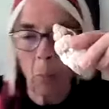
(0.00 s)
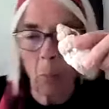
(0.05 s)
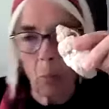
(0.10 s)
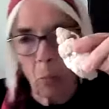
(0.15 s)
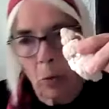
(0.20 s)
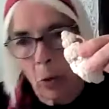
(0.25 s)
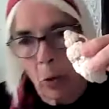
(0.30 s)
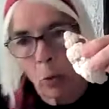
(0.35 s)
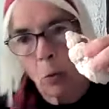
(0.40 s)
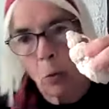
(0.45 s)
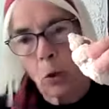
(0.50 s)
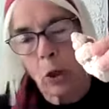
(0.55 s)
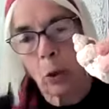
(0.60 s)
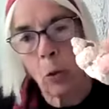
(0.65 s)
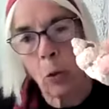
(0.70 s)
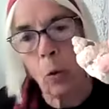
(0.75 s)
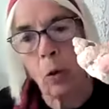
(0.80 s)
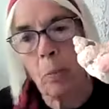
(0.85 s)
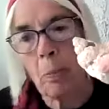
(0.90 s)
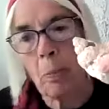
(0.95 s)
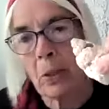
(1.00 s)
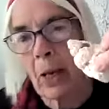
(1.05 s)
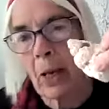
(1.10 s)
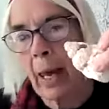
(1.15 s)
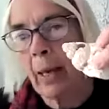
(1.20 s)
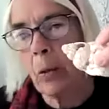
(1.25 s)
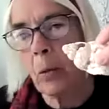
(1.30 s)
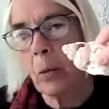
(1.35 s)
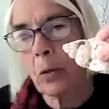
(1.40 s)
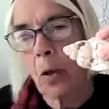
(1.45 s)
Don't usually call them
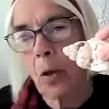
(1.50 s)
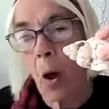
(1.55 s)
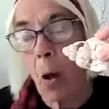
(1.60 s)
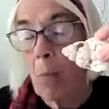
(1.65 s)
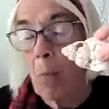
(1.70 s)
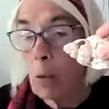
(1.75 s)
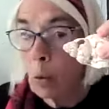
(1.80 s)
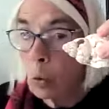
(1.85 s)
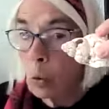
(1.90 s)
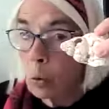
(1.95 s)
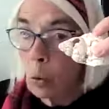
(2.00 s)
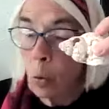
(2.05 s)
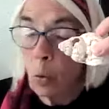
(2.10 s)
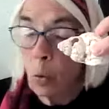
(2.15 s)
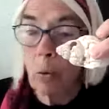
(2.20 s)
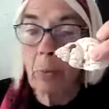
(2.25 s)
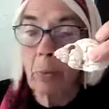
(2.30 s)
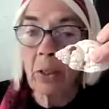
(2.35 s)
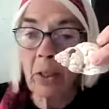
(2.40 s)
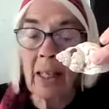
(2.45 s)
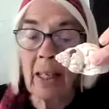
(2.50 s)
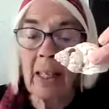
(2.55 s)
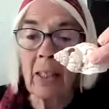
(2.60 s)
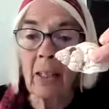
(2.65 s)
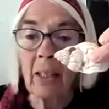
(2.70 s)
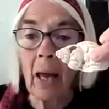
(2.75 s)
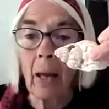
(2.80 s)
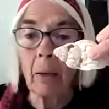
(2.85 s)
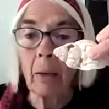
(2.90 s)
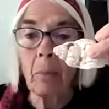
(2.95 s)
snails. You could call them sea
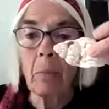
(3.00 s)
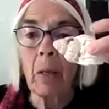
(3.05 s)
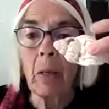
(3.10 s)
snail.